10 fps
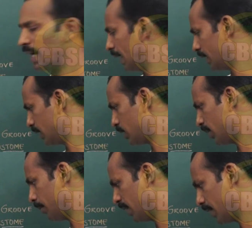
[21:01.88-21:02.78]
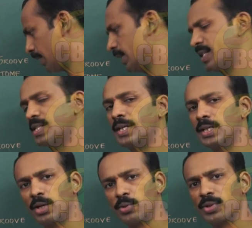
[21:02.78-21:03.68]
undigested material is
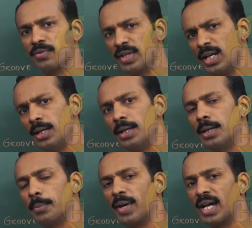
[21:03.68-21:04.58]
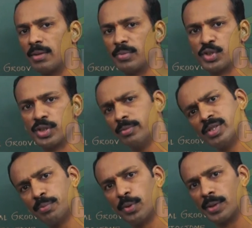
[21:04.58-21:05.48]
sent out of the
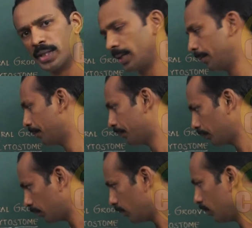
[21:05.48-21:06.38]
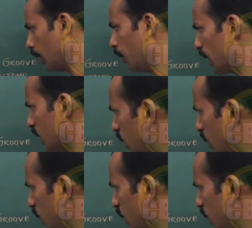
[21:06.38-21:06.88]
paramecium's body. Okay,